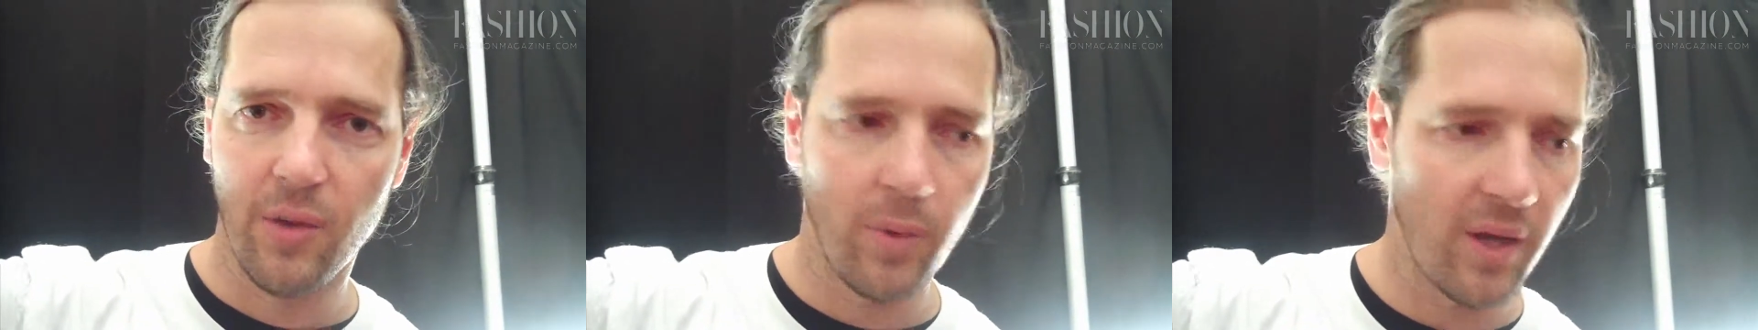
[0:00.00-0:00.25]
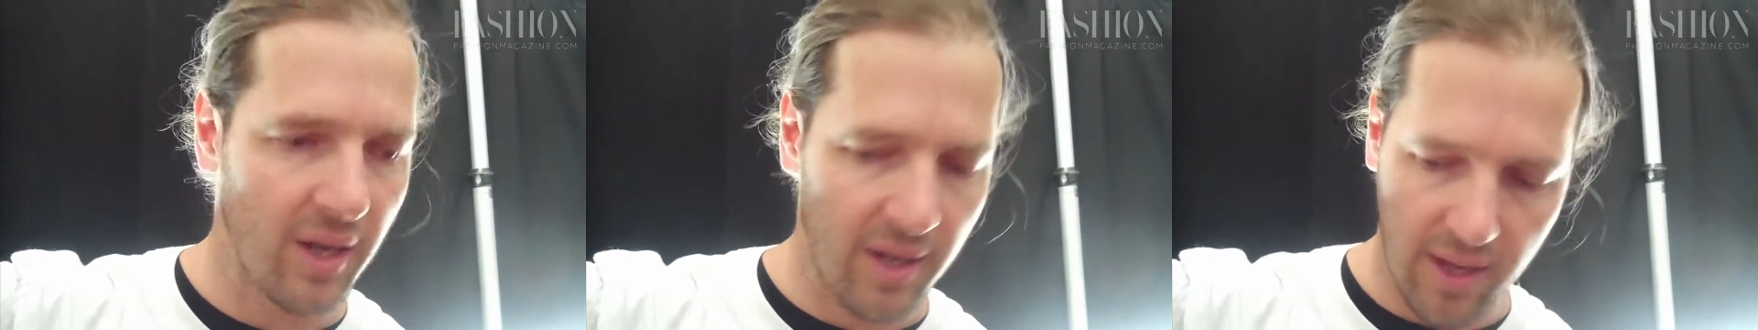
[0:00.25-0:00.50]

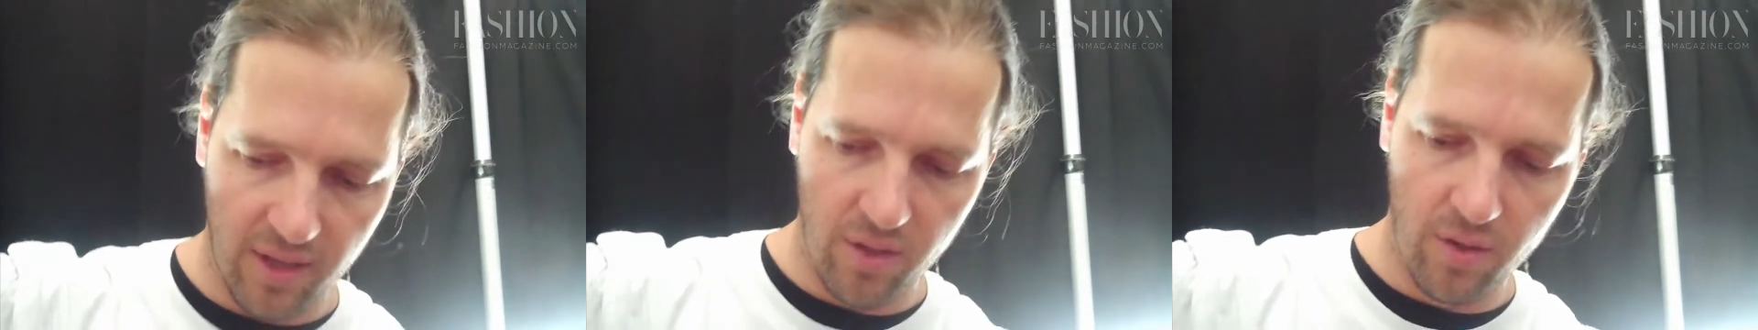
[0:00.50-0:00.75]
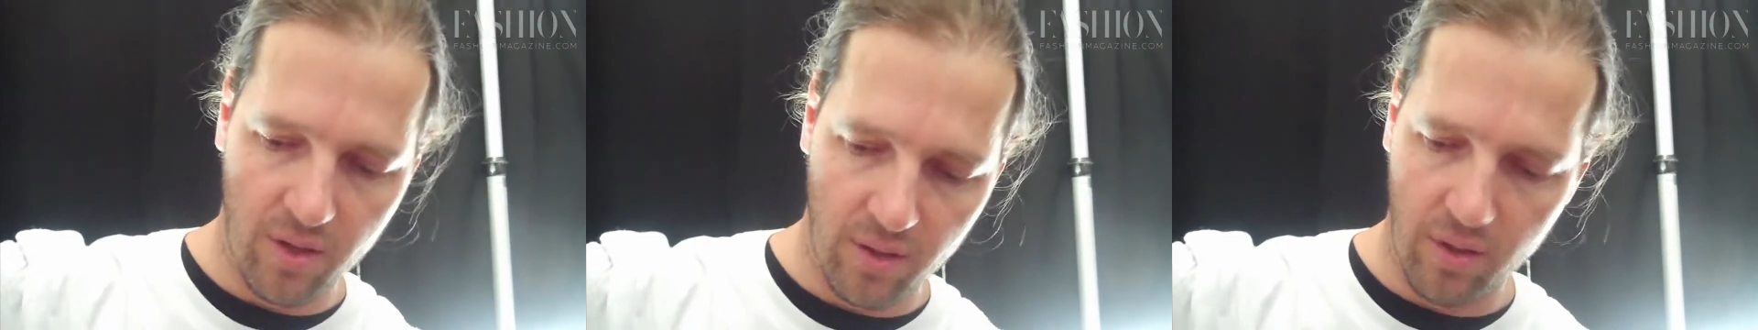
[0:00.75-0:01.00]
We get like
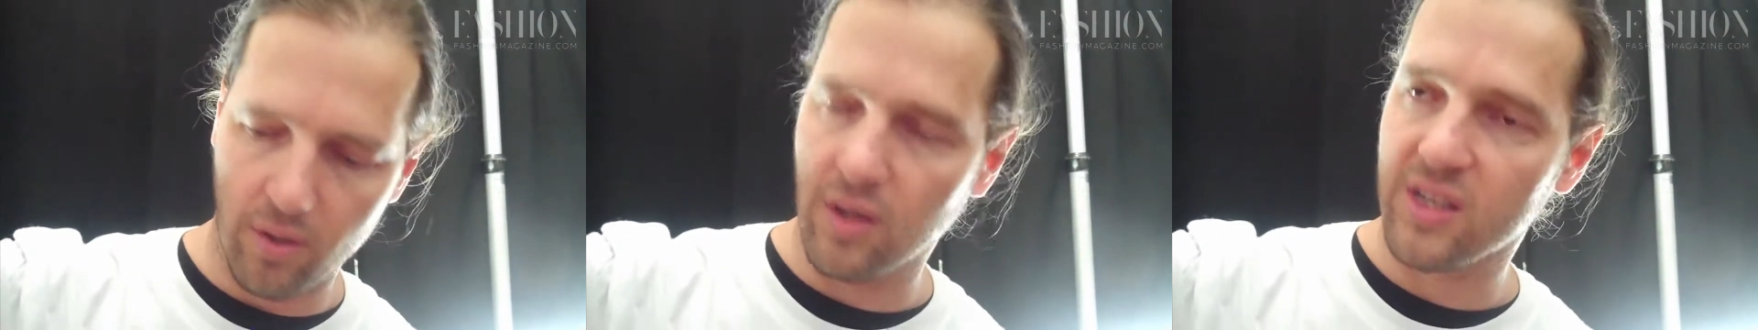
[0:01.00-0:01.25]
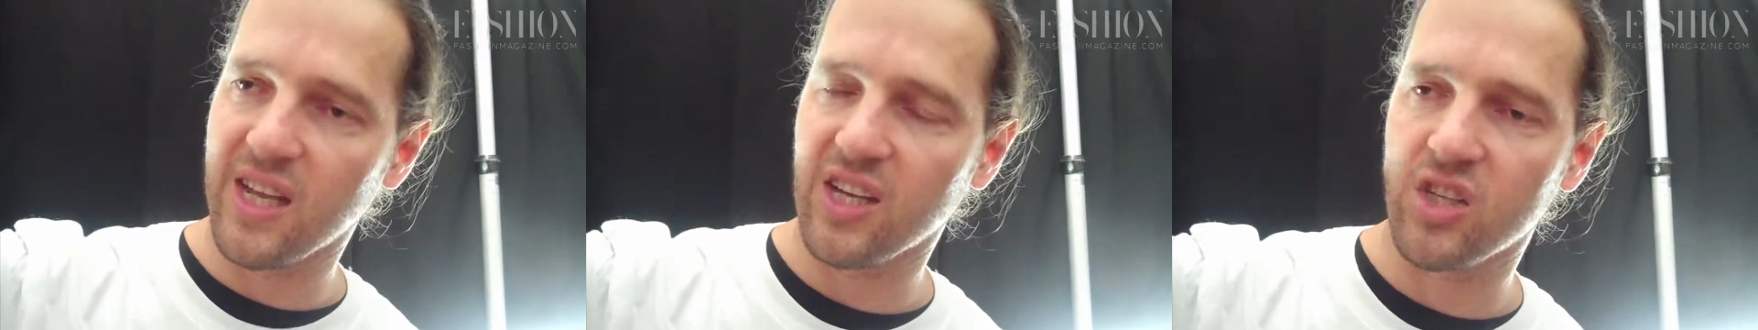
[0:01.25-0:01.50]

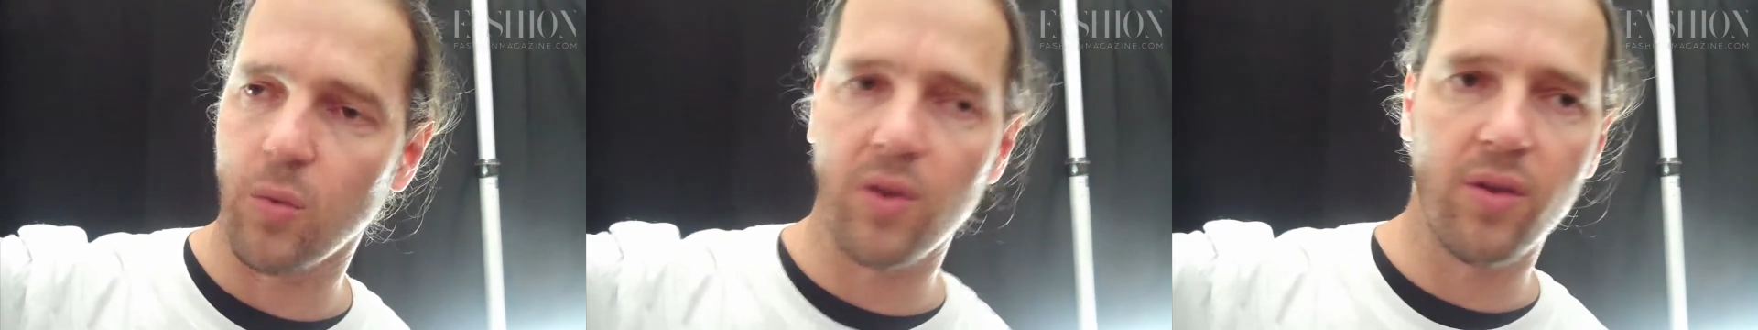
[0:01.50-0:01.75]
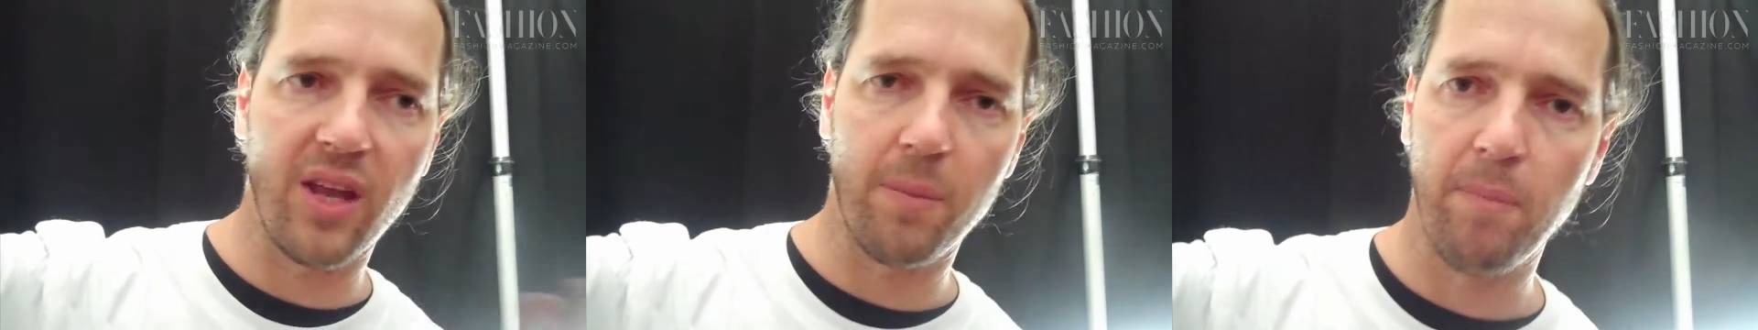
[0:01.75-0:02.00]
a texture where
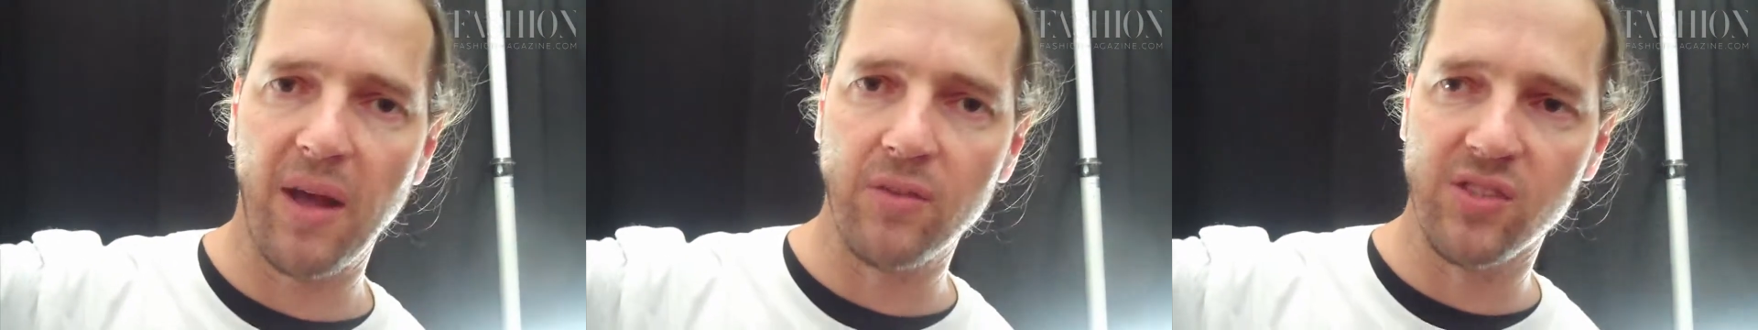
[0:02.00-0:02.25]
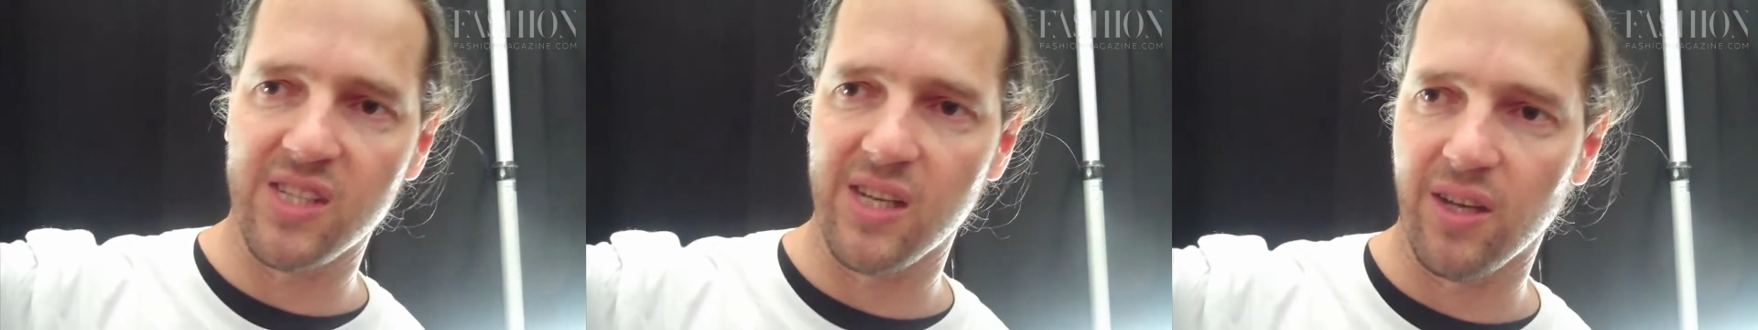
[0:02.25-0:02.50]
you get
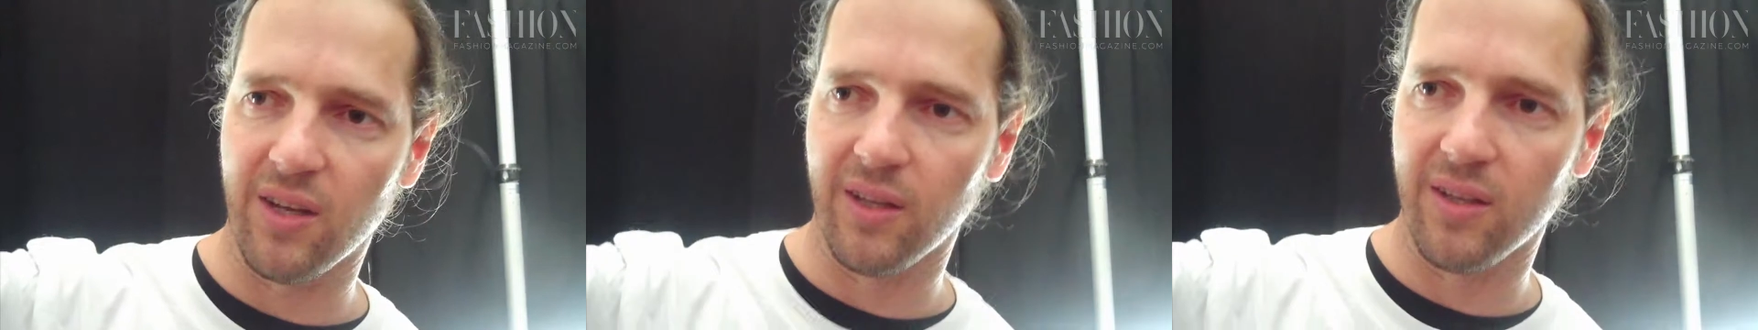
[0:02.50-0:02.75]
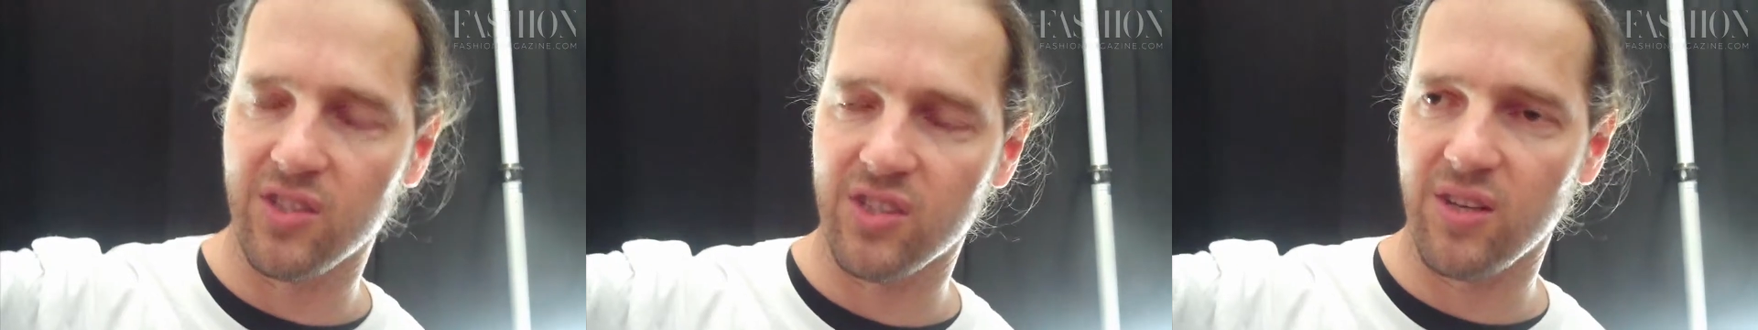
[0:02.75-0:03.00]
bouncy
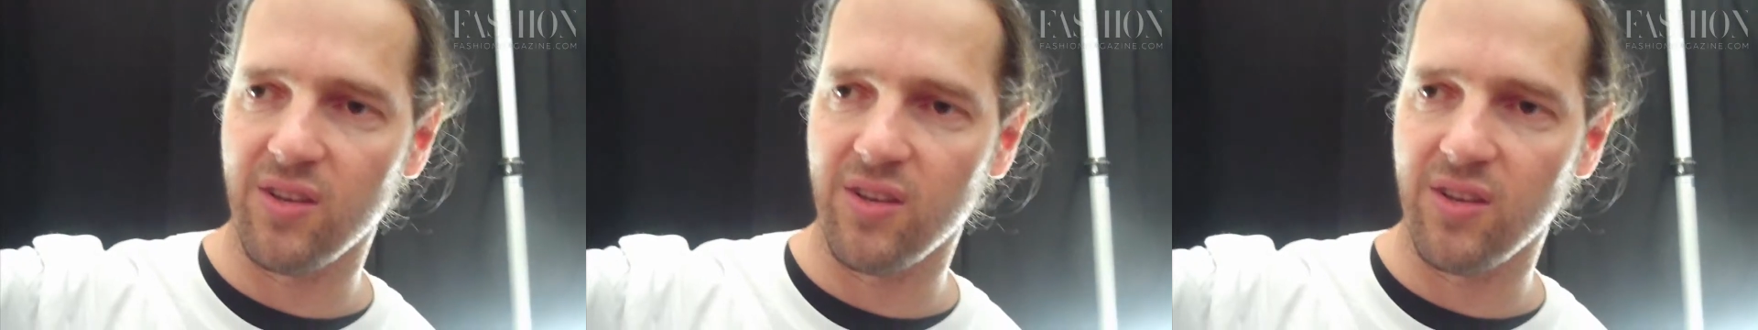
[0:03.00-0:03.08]
curls,